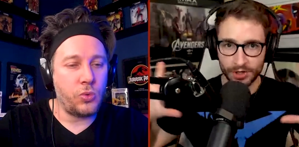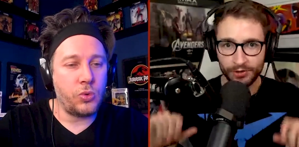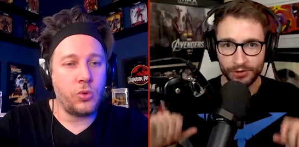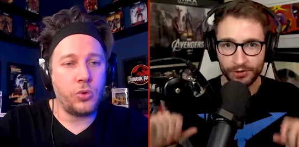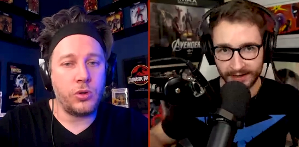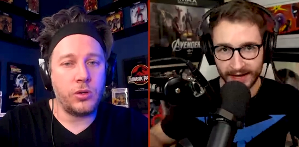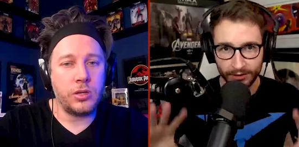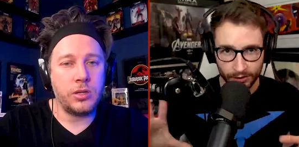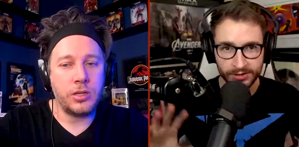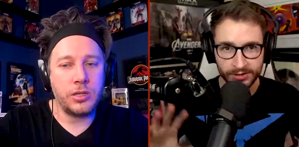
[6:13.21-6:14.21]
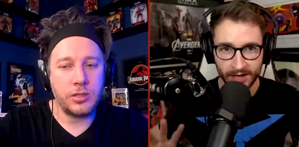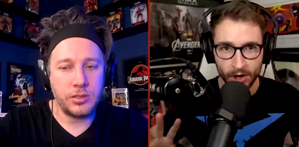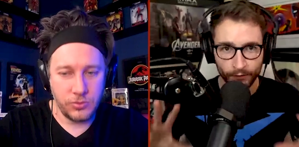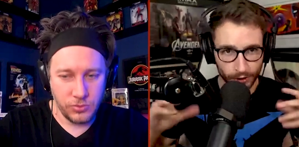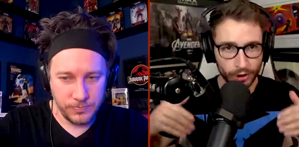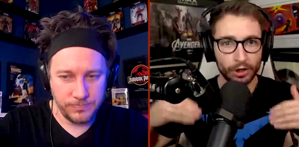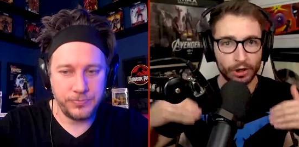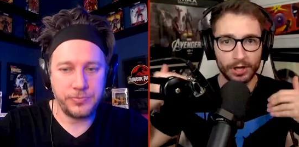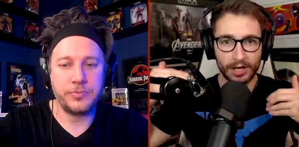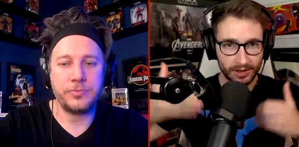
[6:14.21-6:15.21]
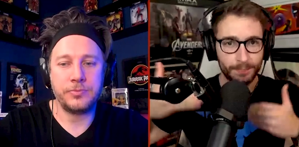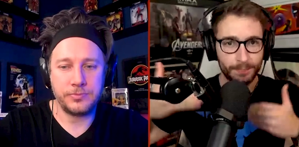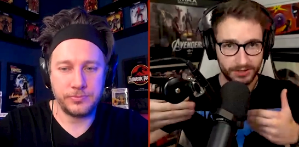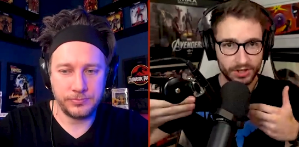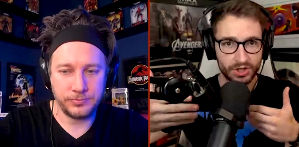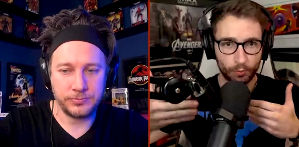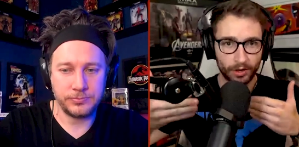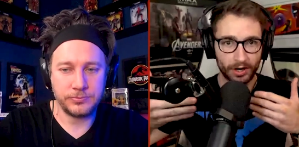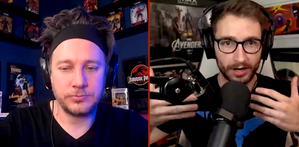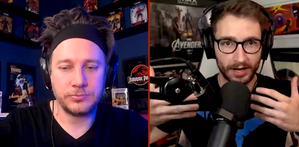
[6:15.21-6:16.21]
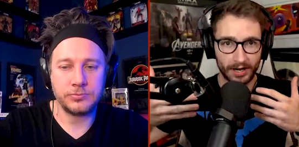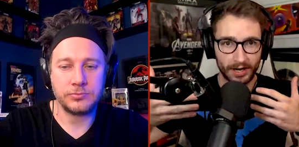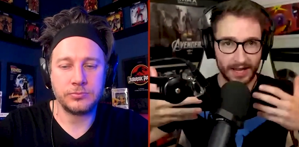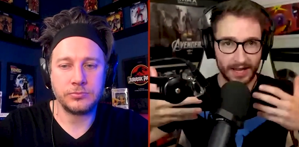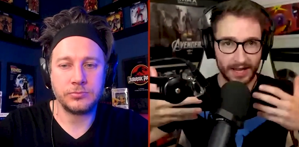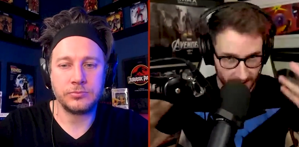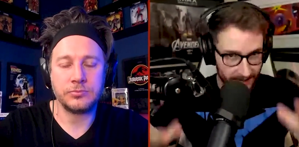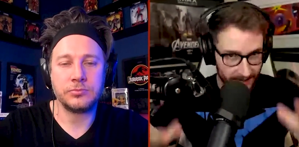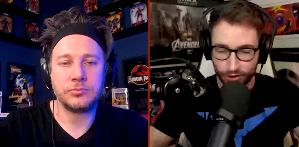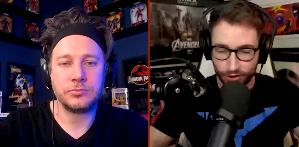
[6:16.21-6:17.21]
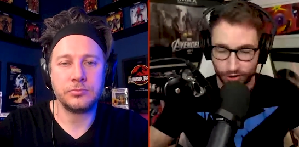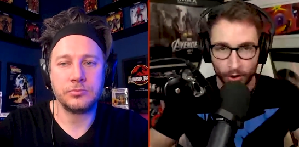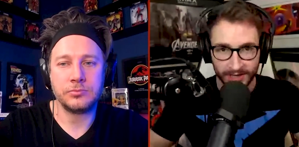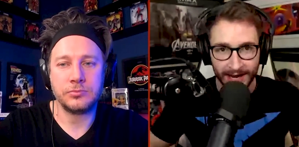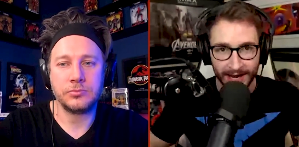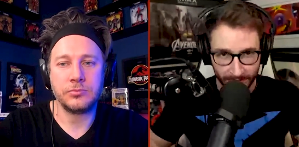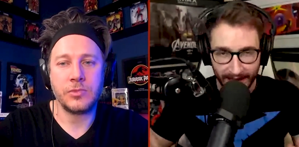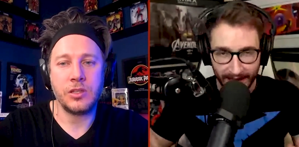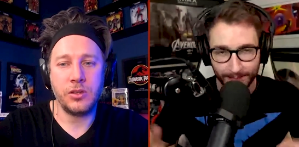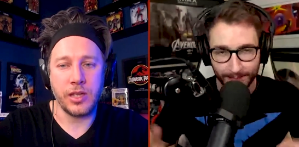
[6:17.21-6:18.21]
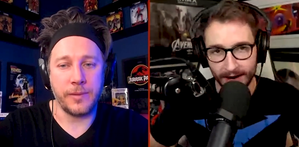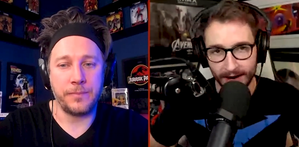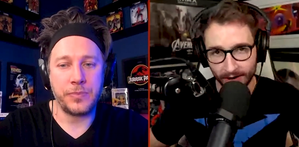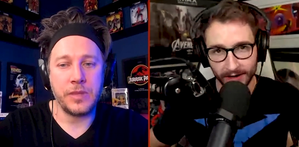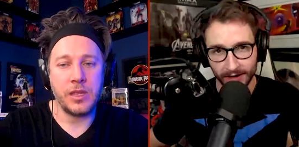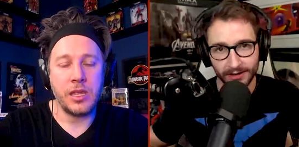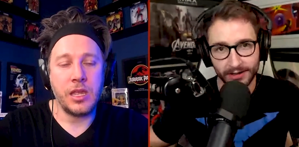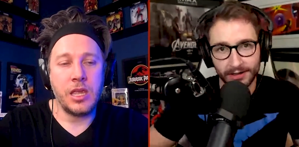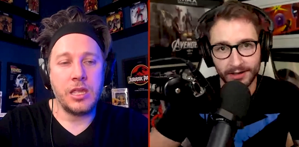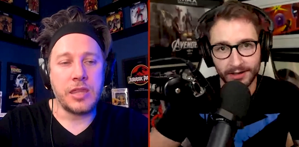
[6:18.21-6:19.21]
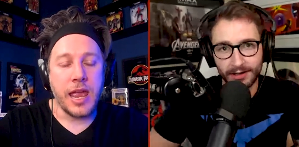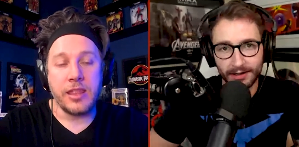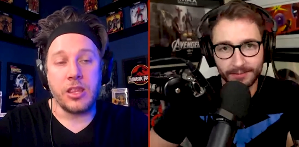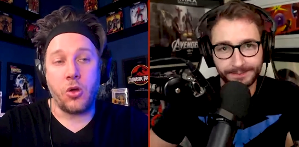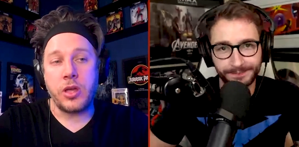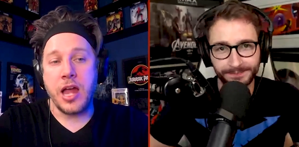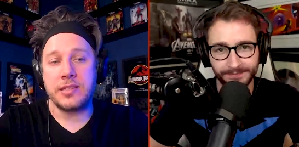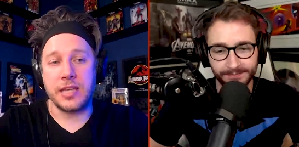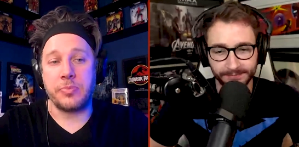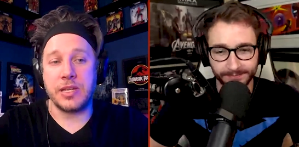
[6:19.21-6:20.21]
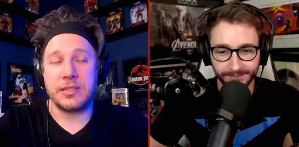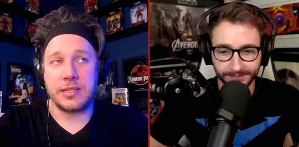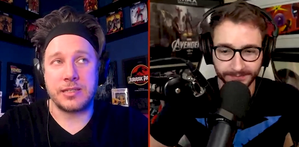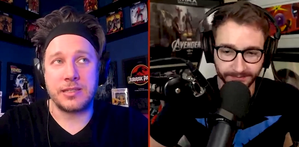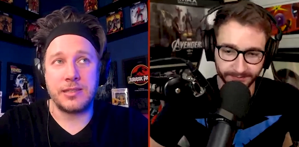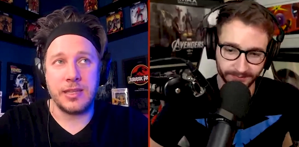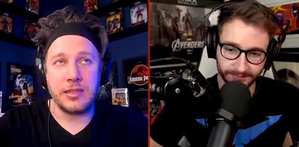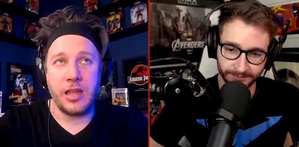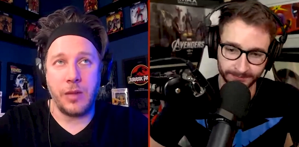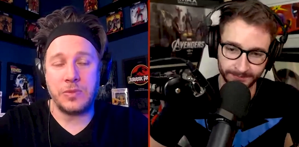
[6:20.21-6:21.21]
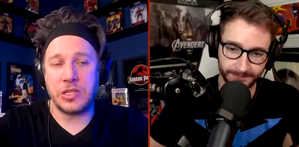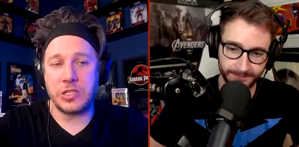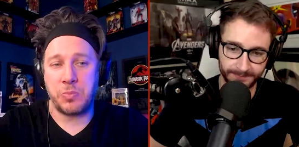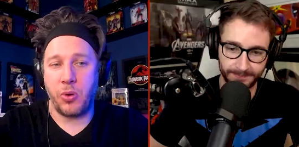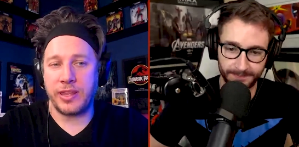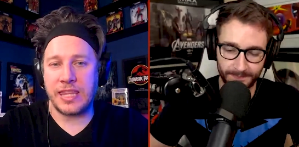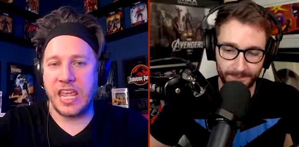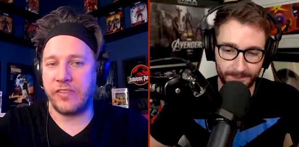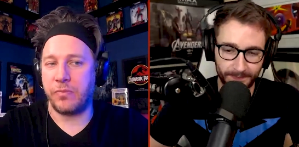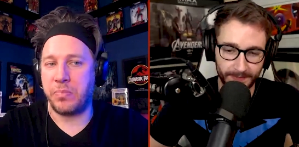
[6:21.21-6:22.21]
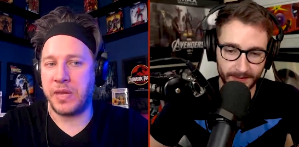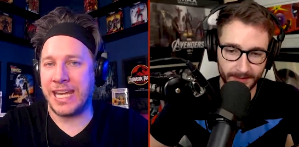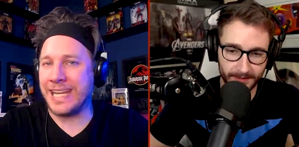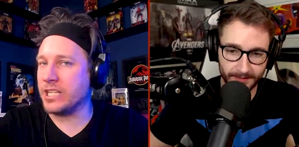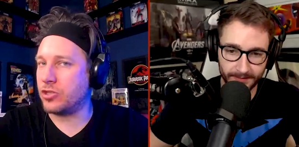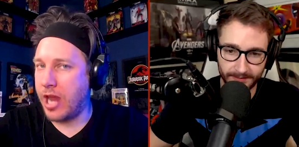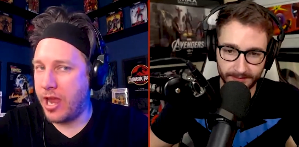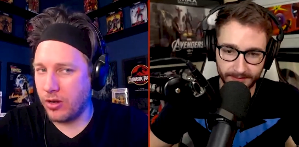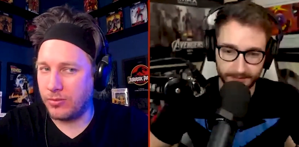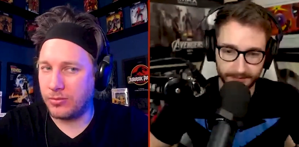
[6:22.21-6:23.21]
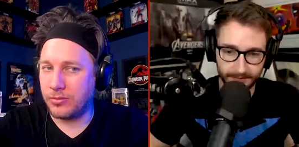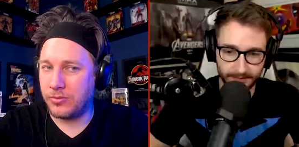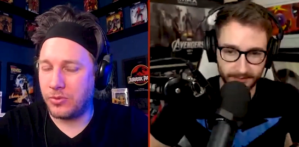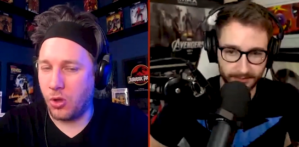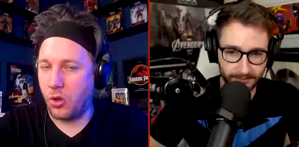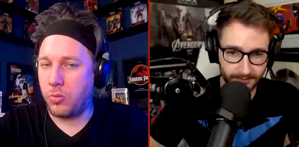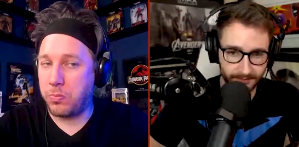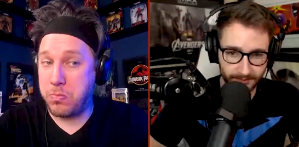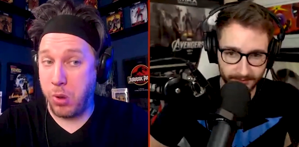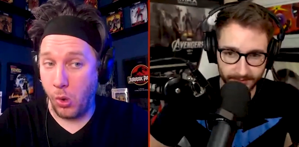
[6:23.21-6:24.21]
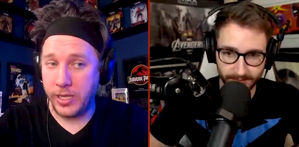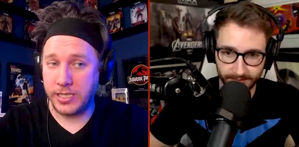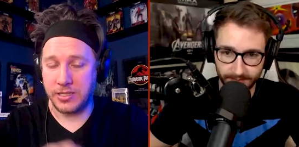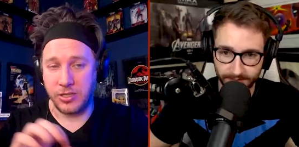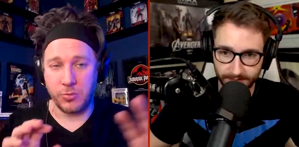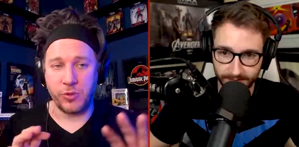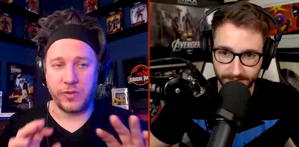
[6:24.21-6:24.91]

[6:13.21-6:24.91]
Speaker 1: thing now. You take over. You're in the position where it's it's your time. Be Captain yeah. America.
Speaker 2: And the whole concept is is that up to this point they've been in his shadow. The whole point is they're moving